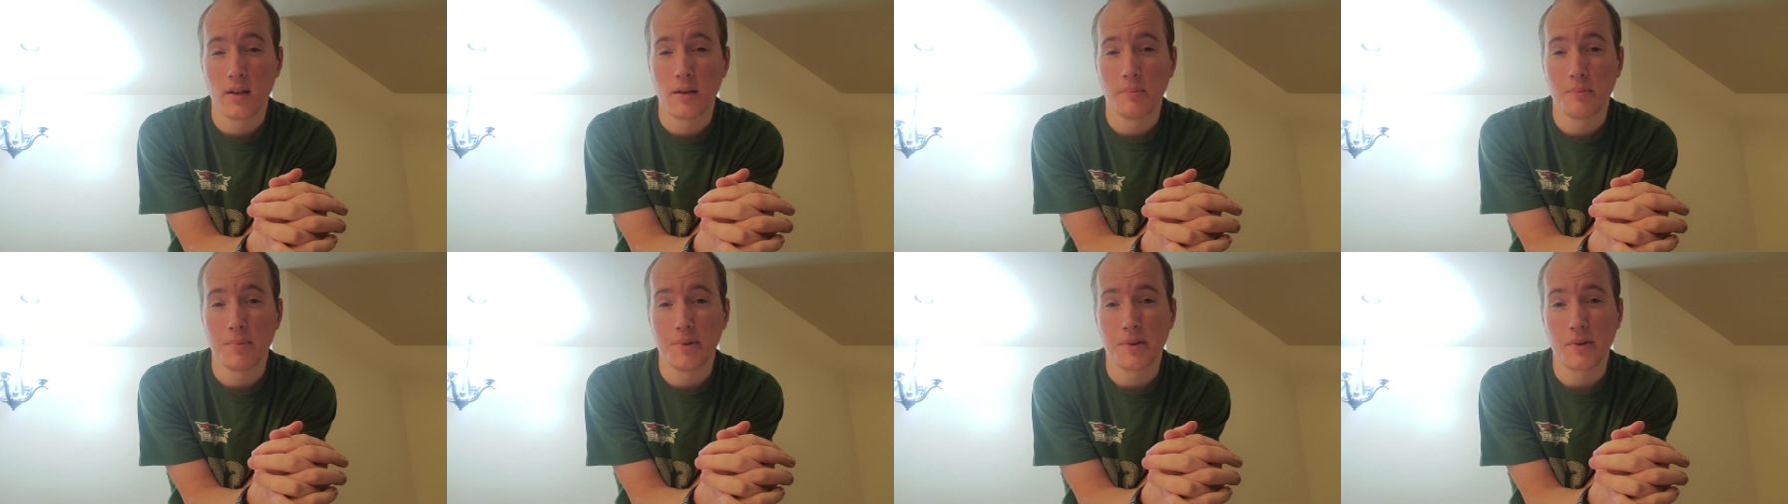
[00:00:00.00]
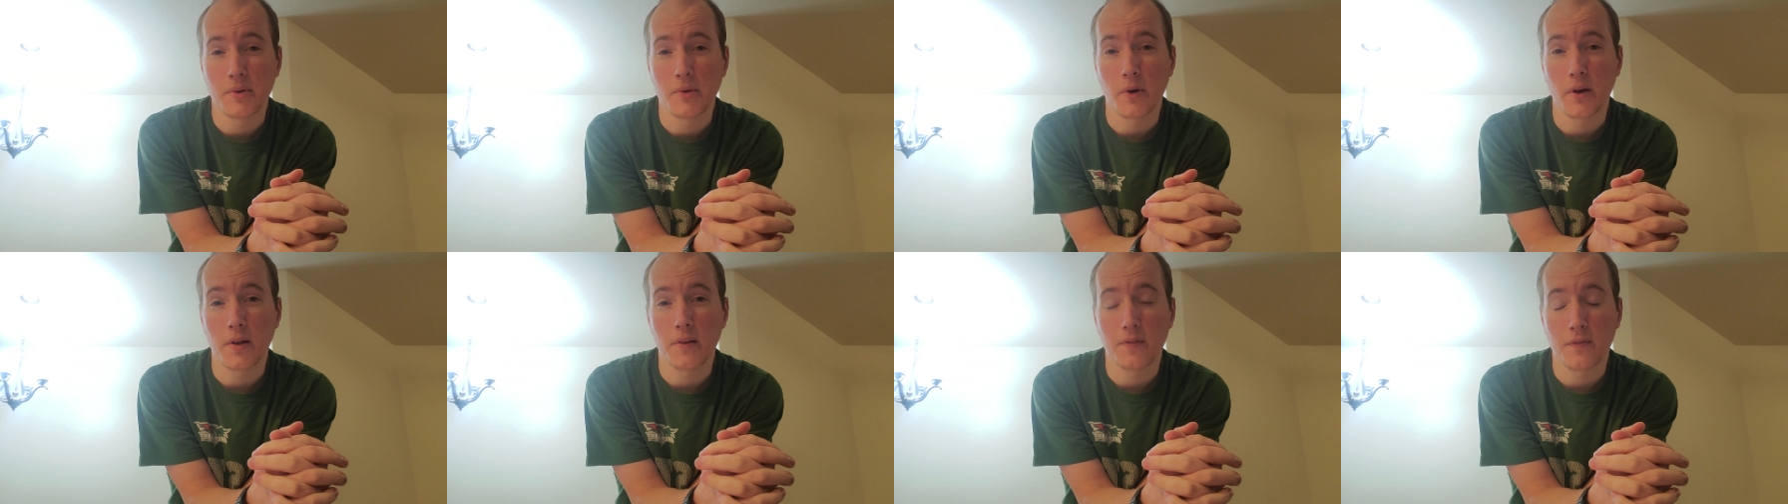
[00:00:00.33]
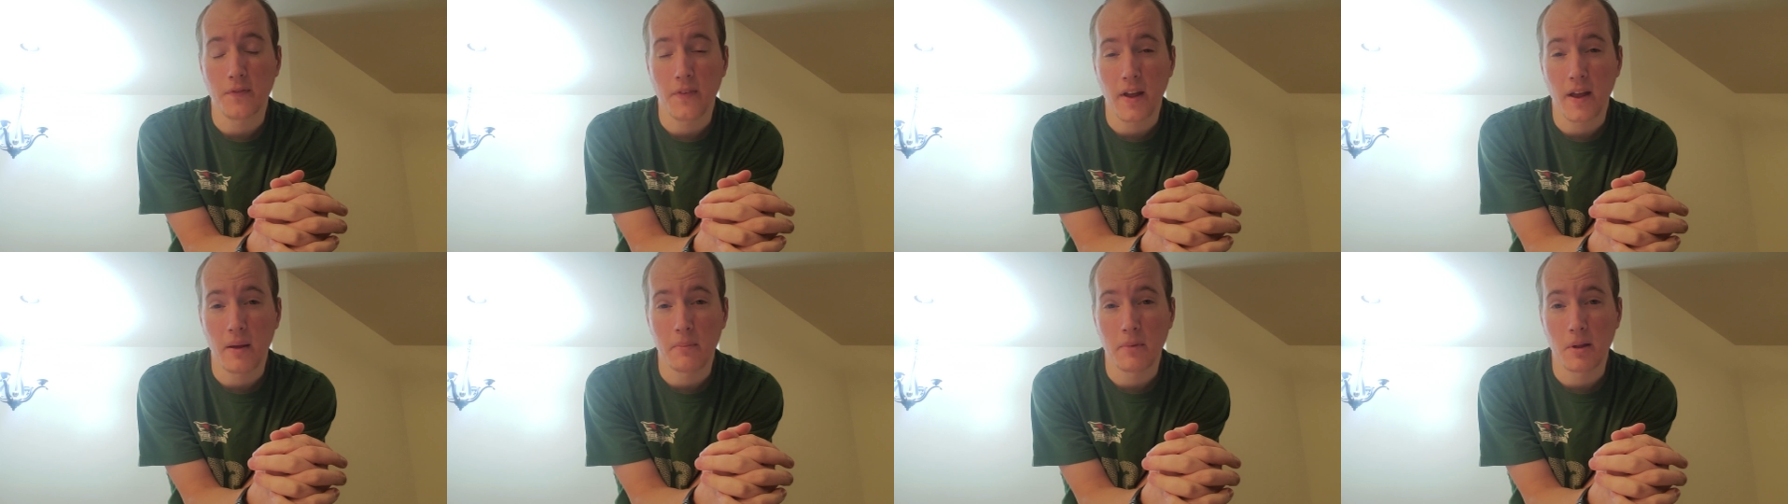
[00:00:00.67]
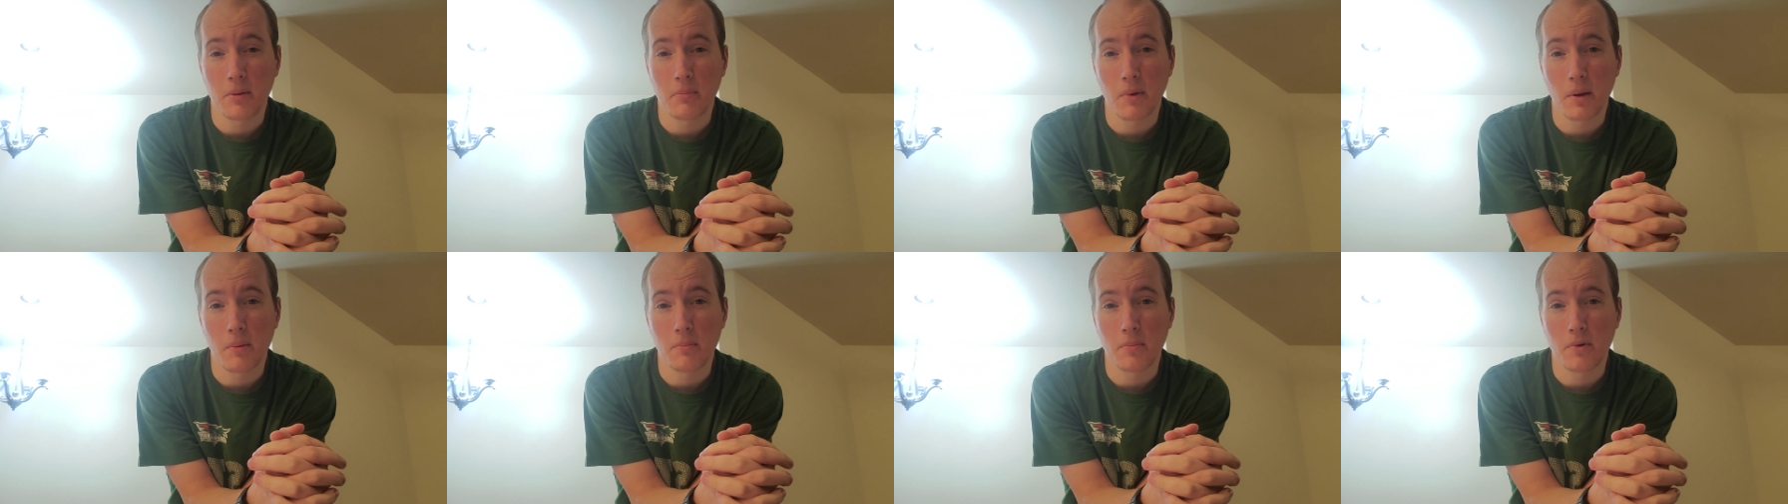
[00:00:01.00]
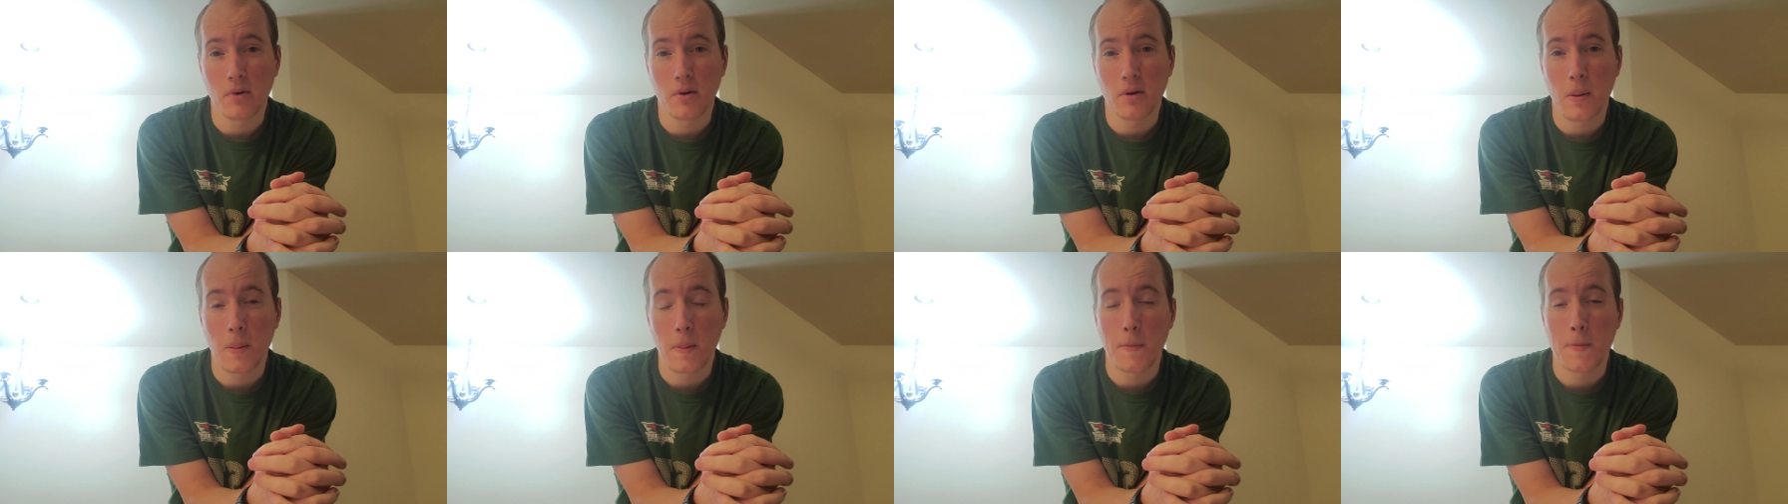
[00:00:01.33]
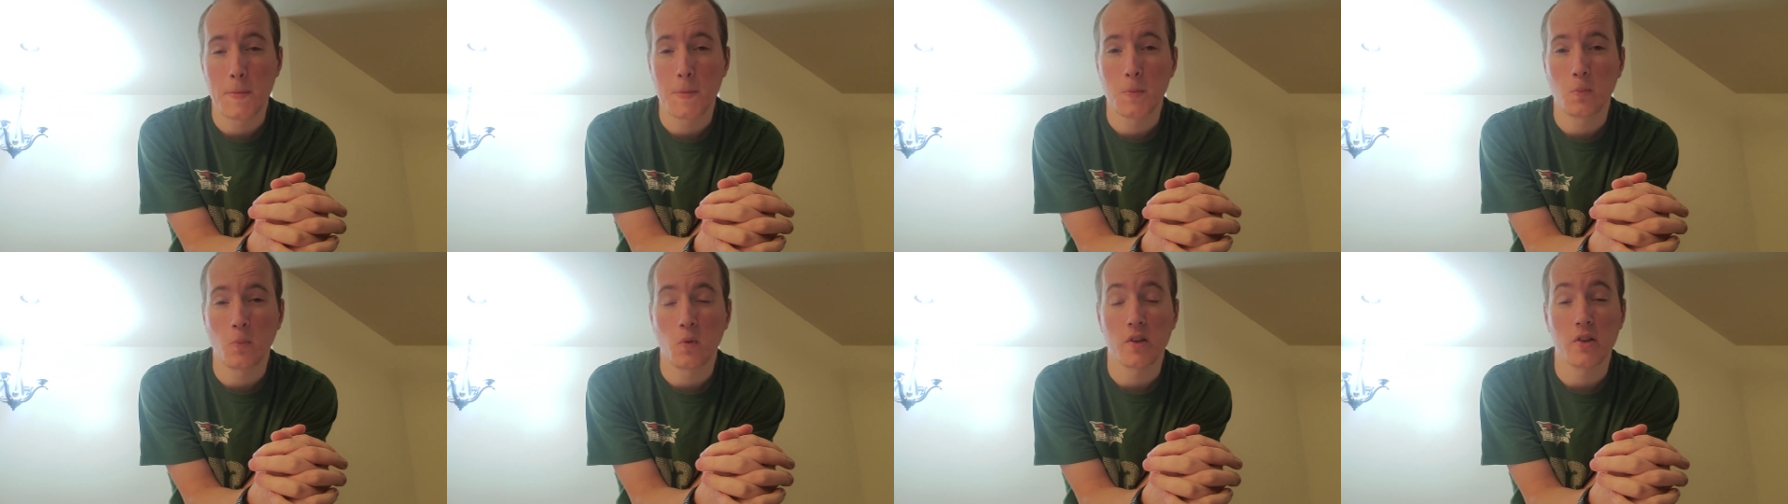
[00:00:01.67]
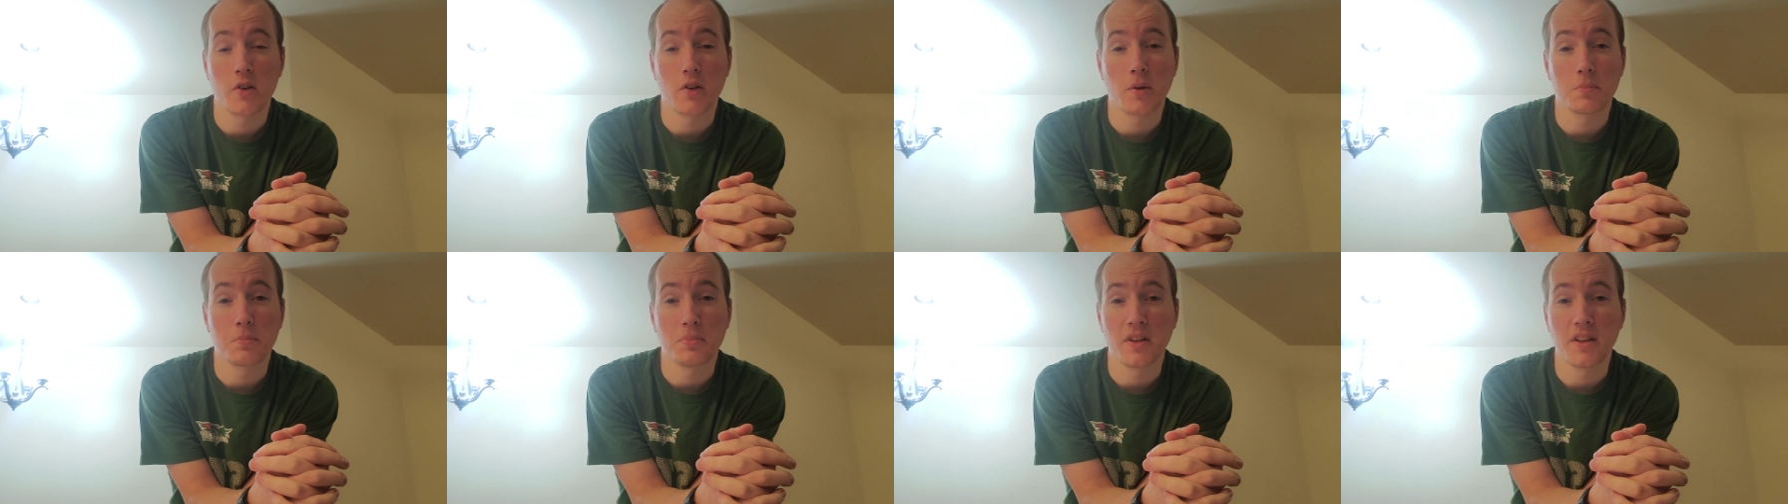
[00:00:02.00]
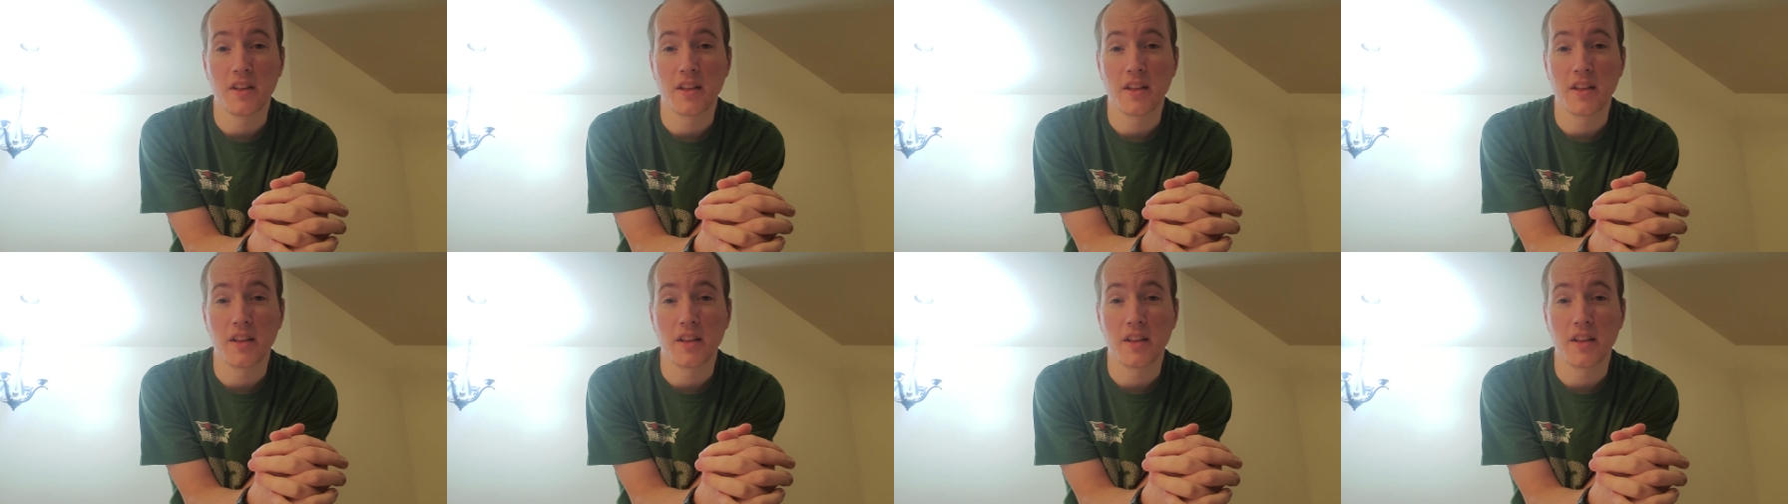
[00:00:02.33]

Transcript: be a great family member, whether it be